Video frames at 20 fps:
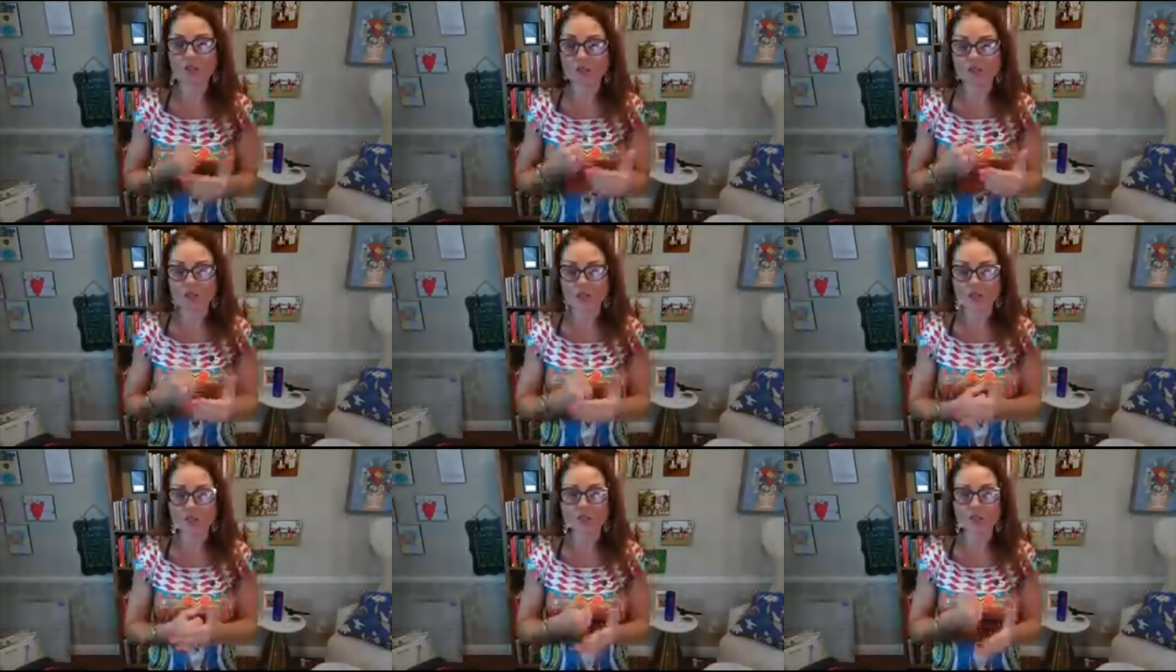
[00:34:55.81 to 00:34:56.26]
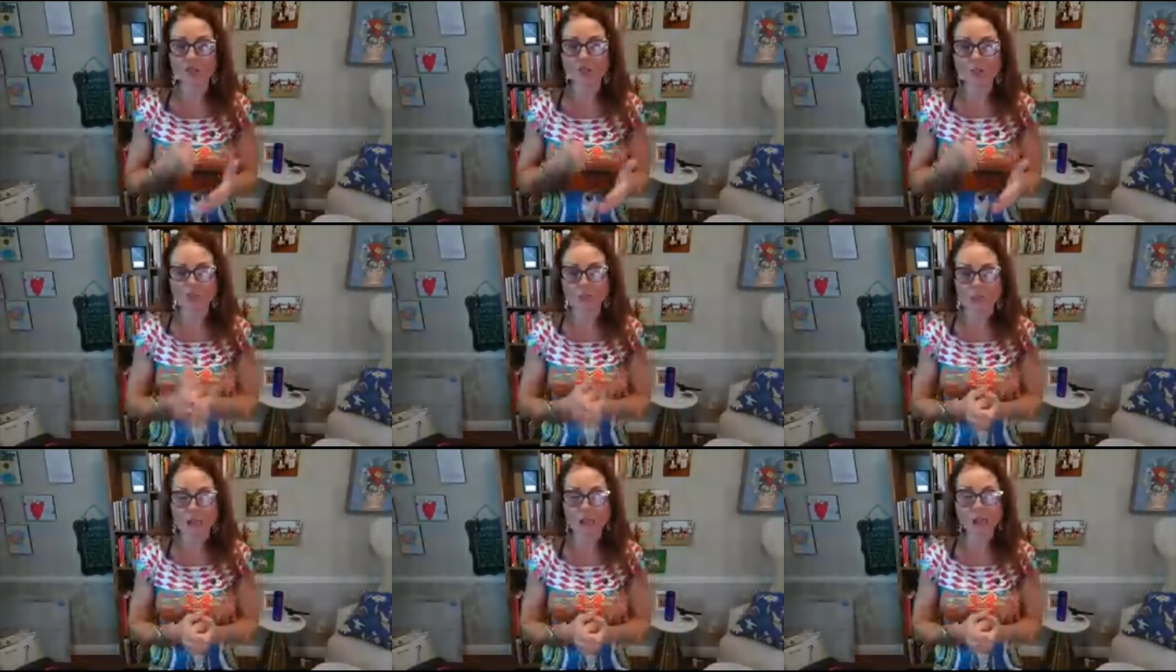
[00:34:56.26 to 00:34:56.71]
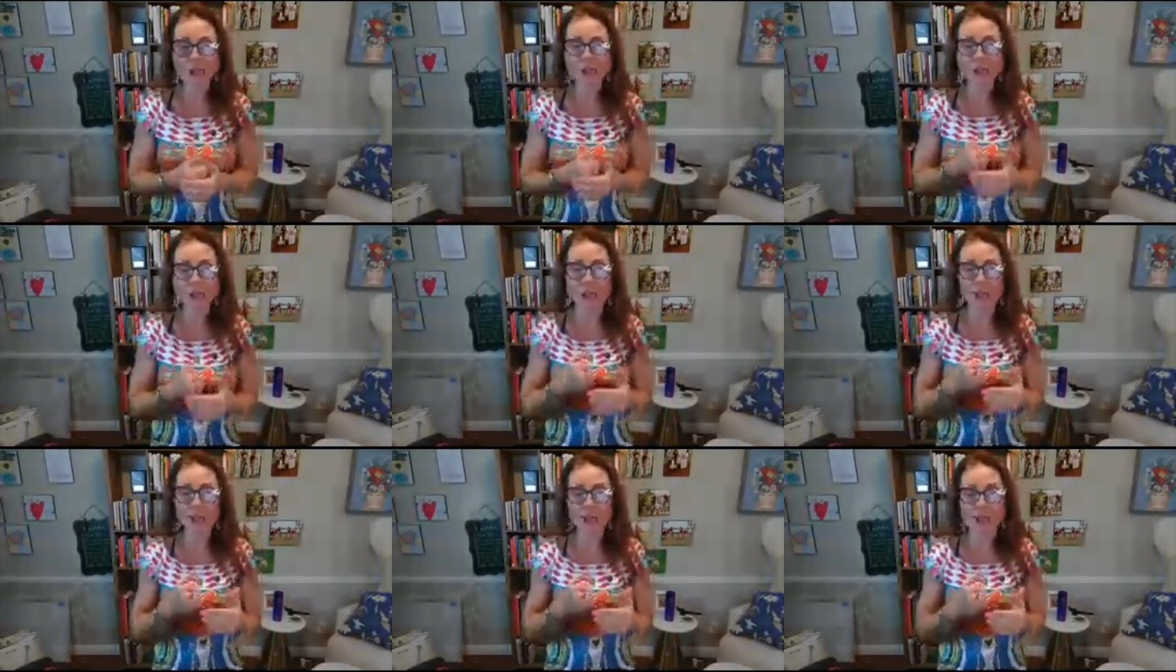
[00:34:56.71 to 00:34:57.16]
and this is my
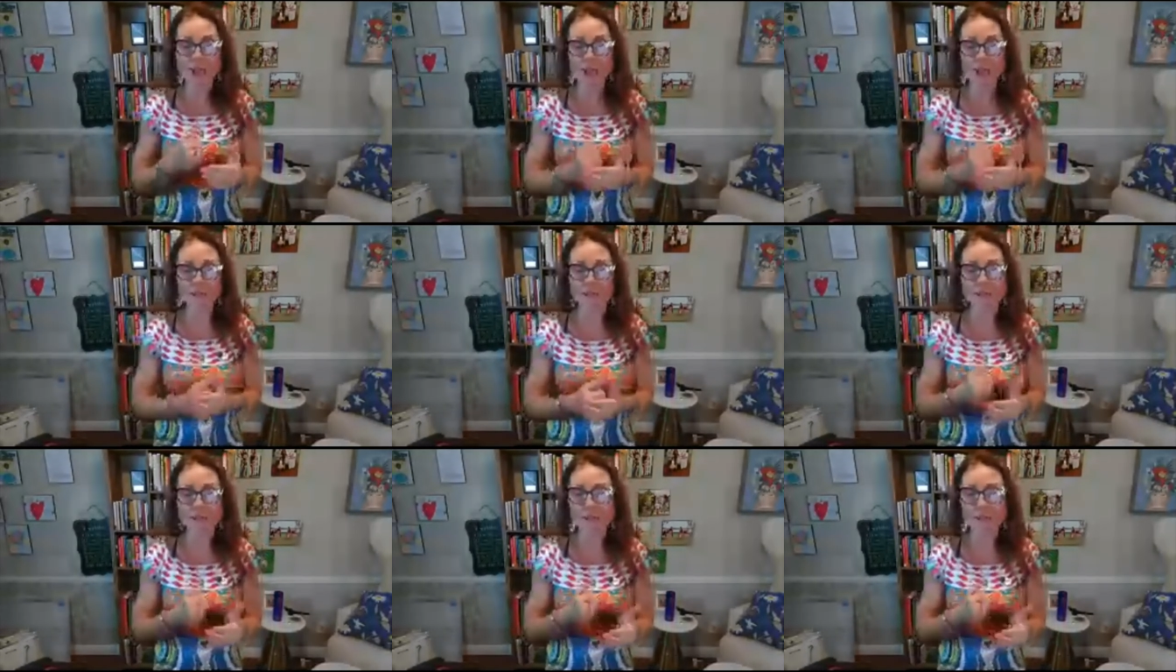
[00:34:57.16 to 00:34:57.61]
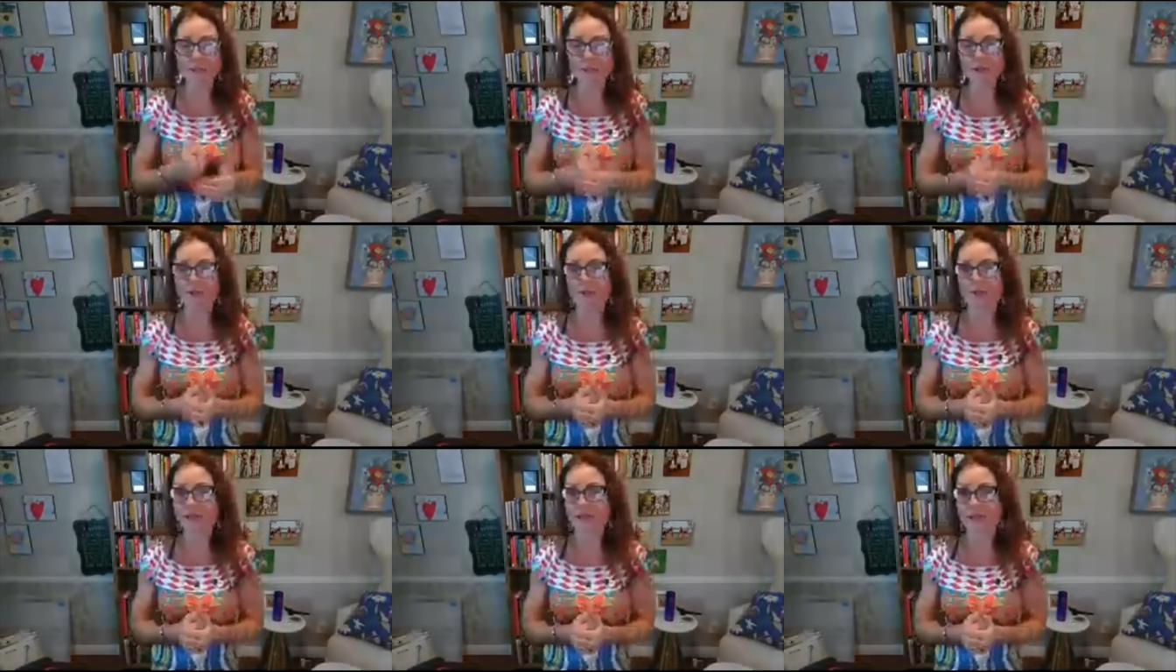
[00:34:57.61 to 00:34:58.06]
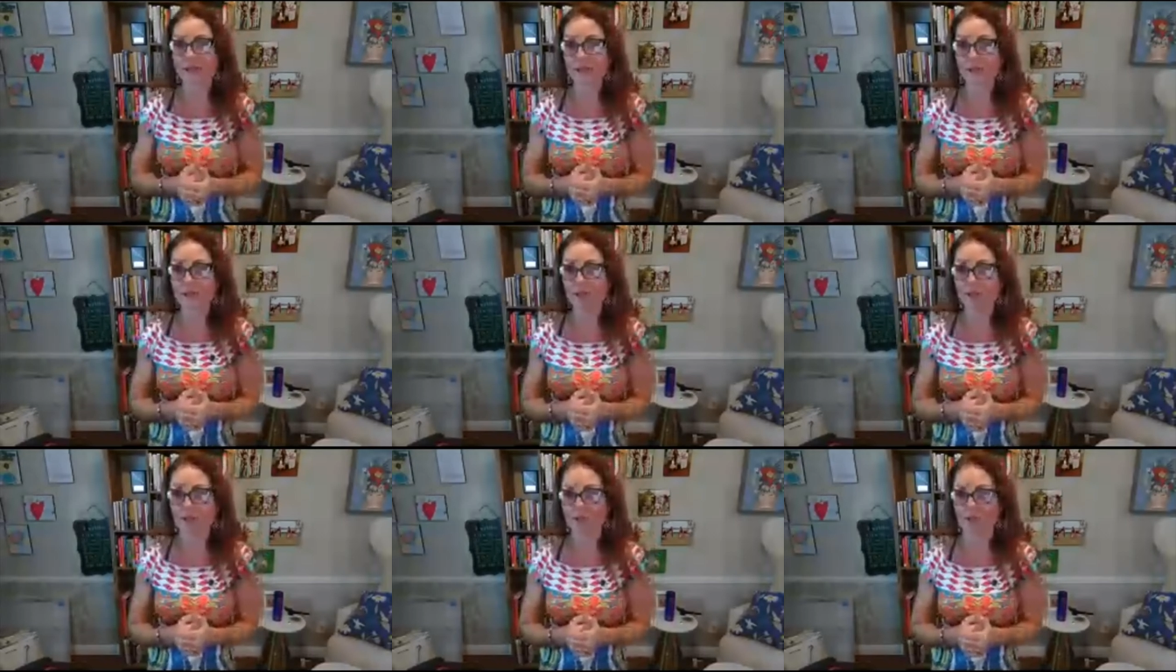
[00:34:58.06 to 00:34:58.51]
habit, and I am not going to step
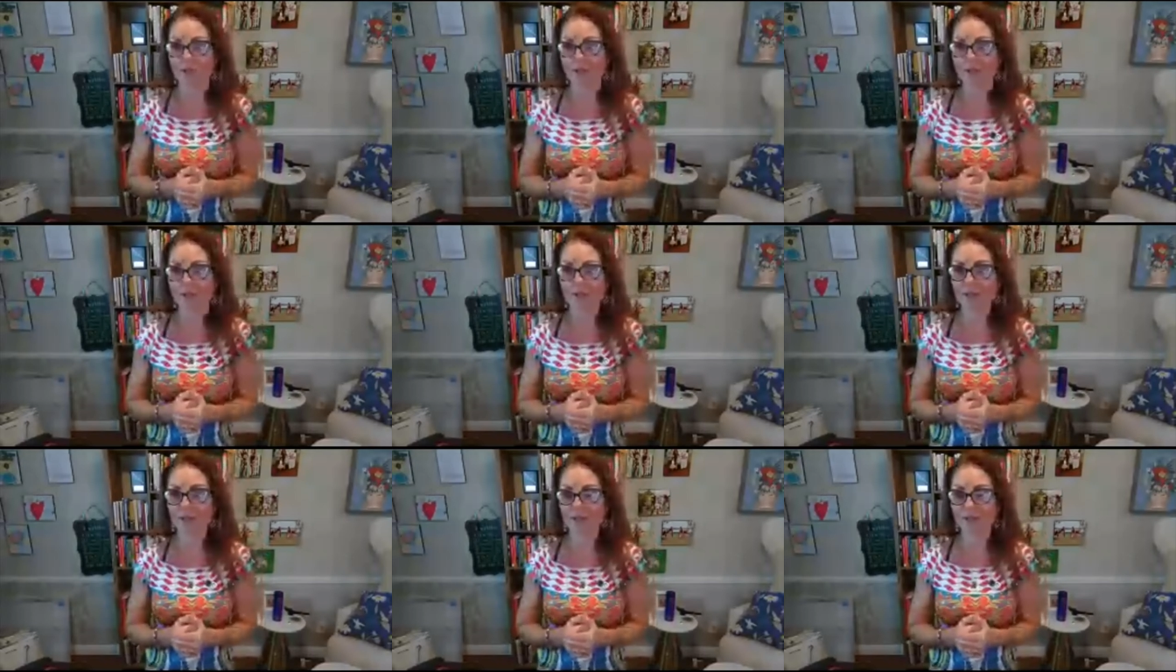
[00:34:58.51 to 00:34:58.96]
away from it.